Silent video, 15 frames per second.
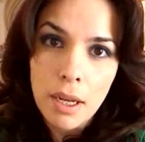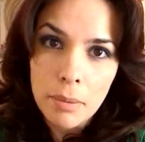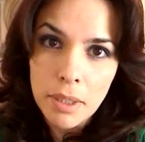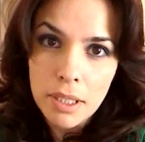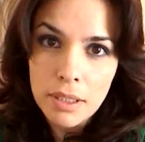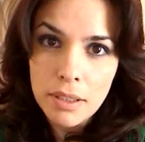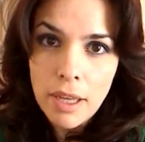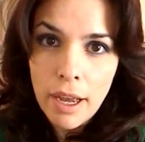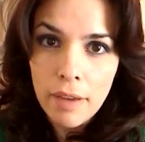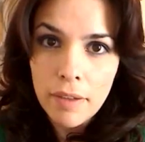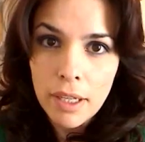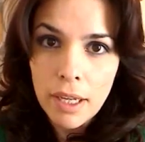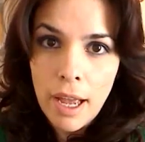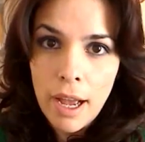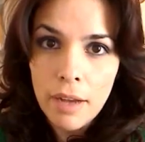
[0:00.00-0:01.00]
Lobby is
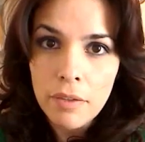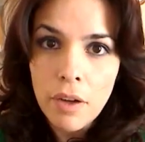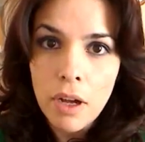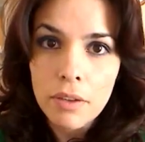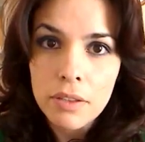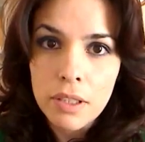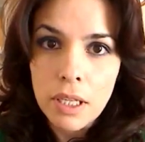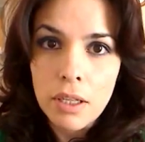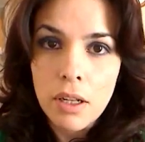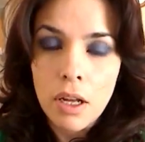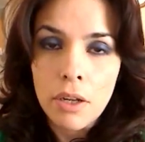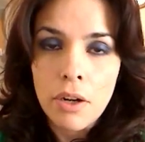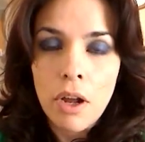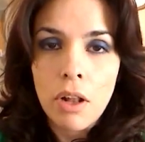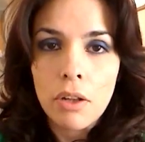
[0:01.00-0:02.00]
having a half off sale
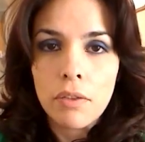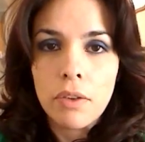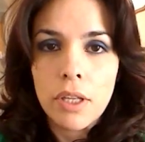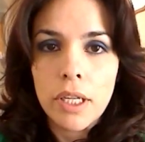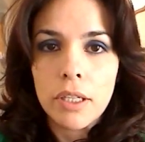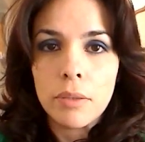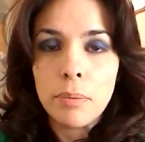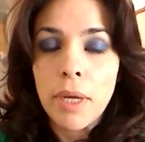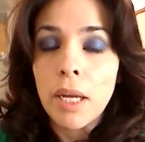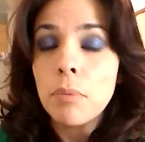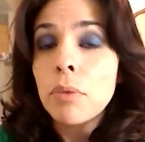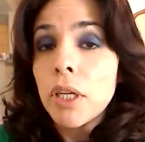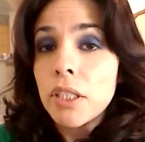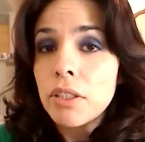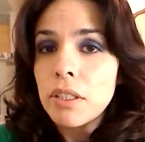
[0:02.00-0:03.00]
on all of their
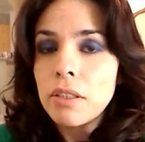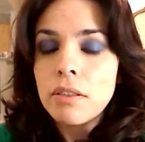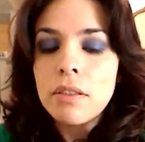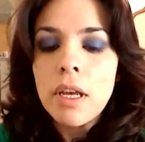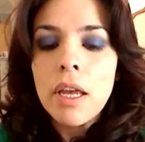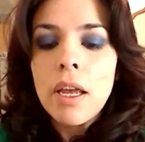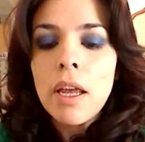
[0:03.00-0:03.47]
paintbrushes,